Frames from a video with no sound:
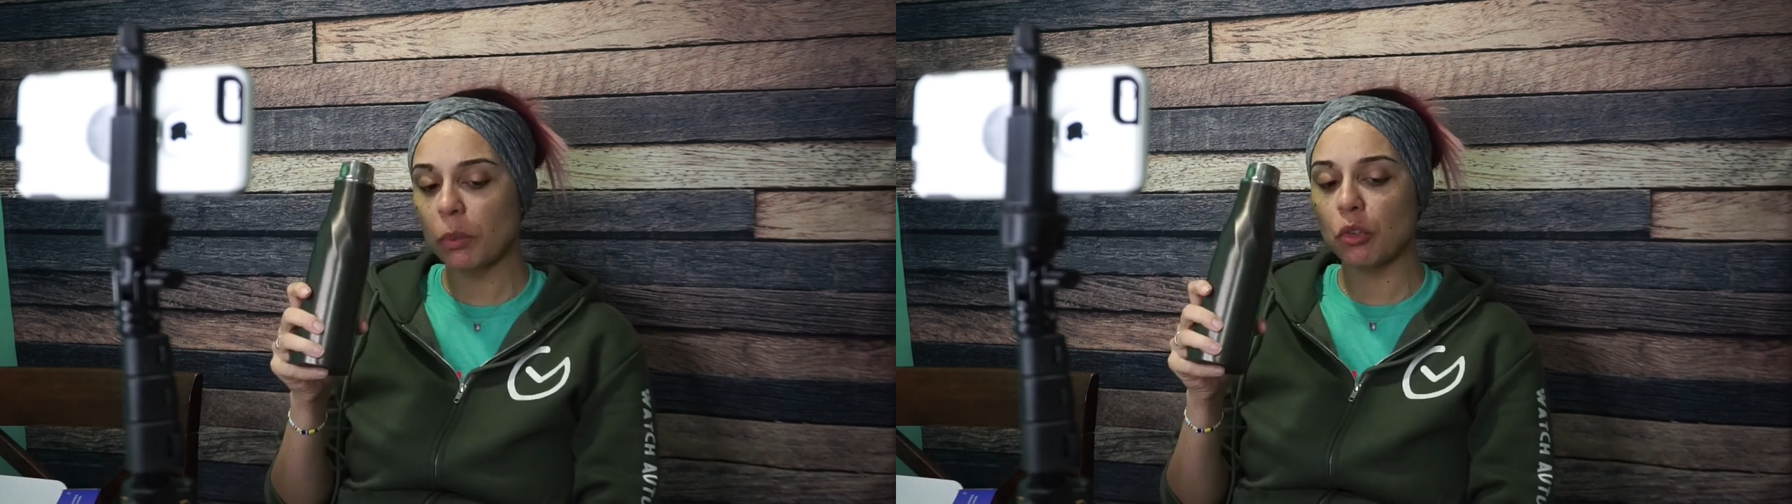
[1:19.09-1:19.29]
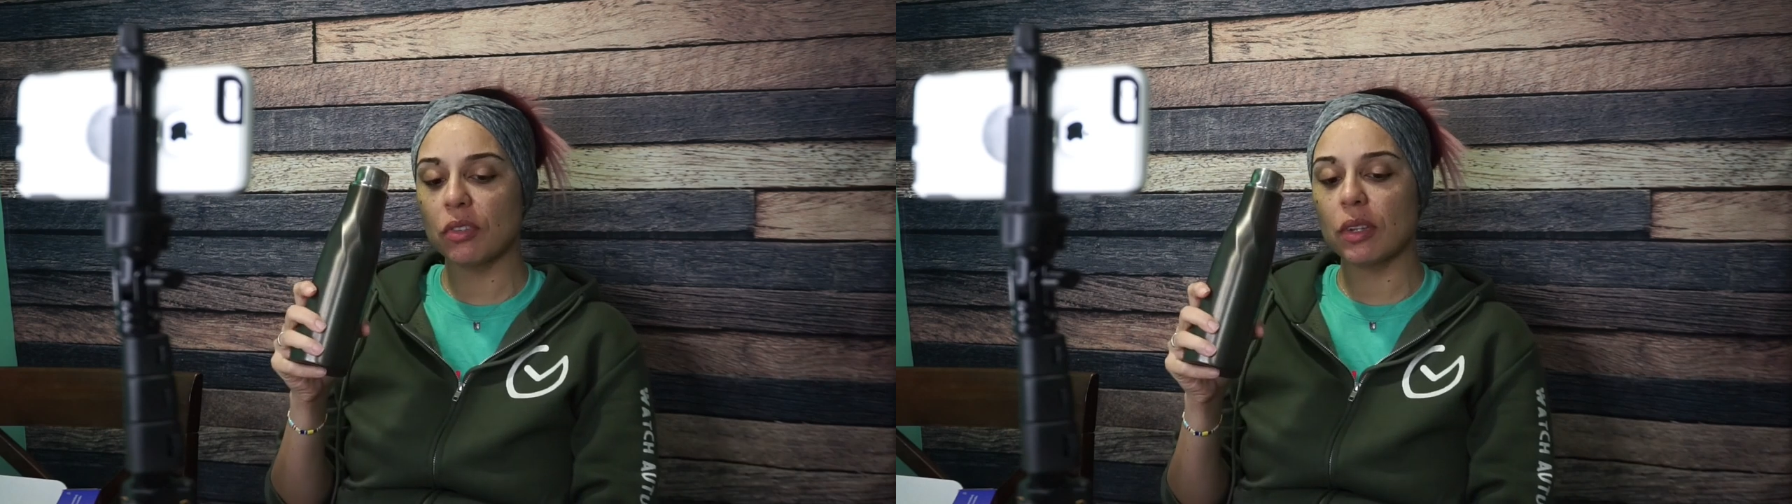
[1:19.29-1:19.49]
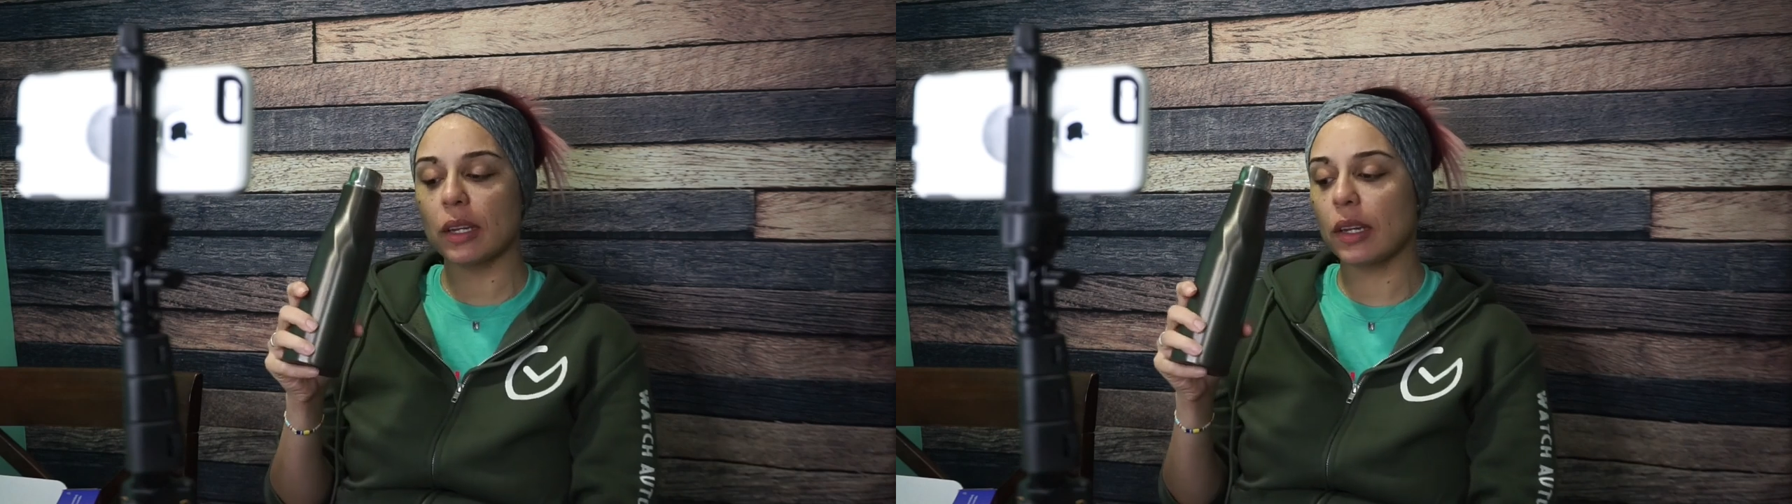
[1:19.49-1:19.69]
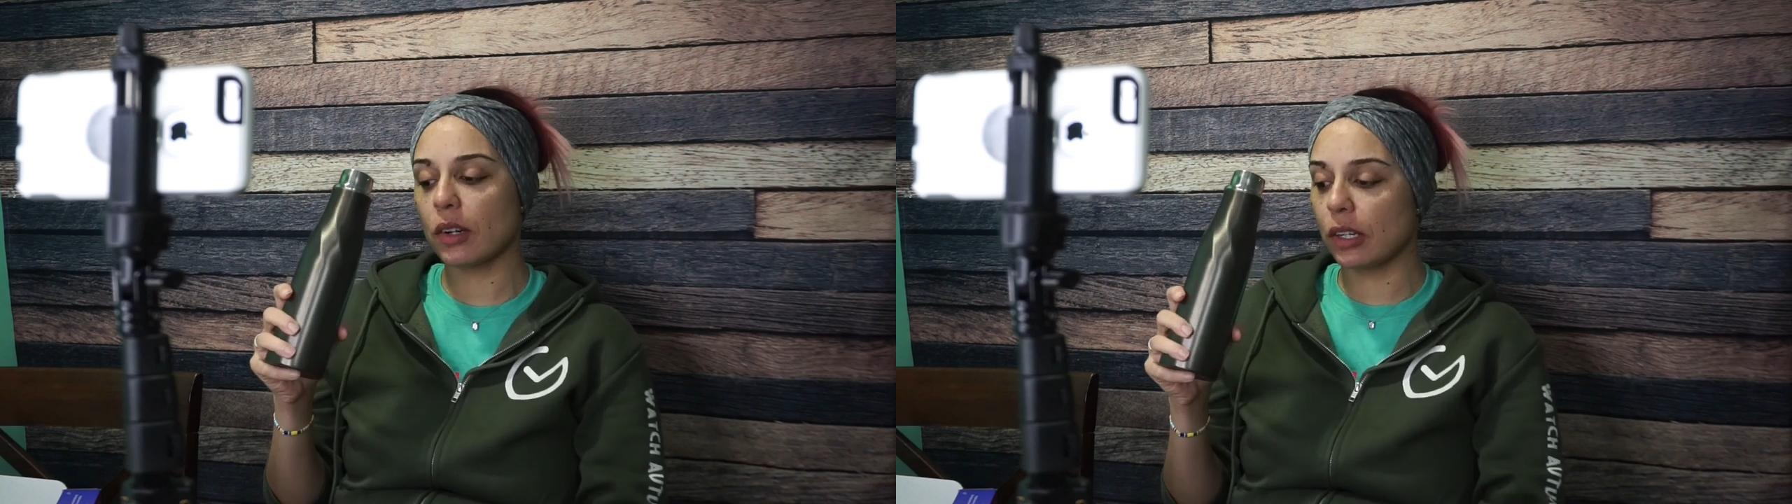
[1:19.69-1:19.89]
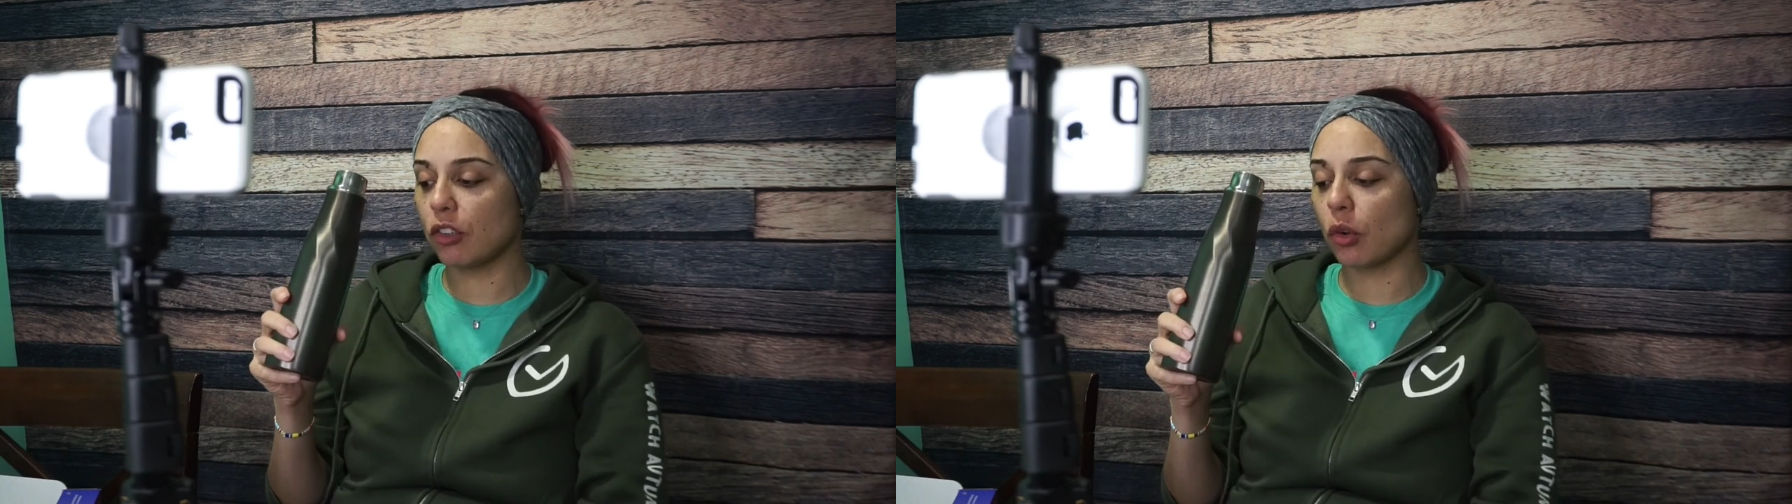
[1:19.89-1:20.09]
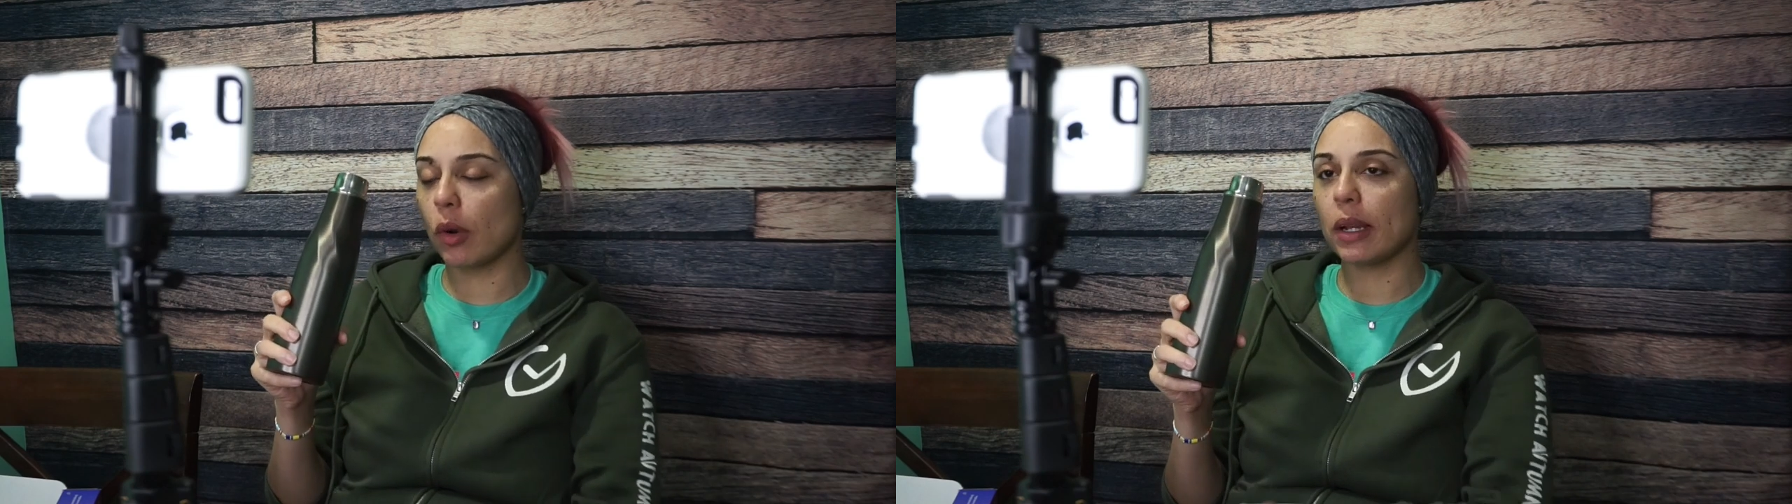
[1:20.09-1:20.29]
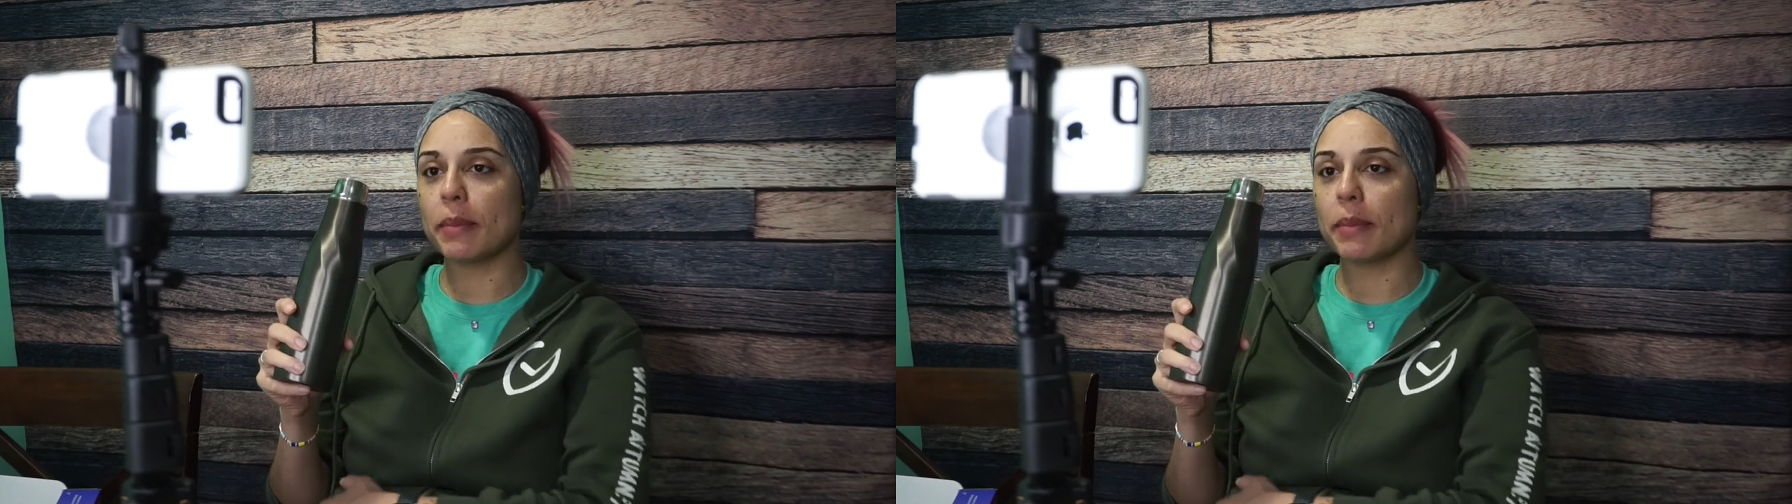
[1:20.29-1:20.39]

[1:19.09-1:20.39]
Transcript: I'm just sitting here enjoying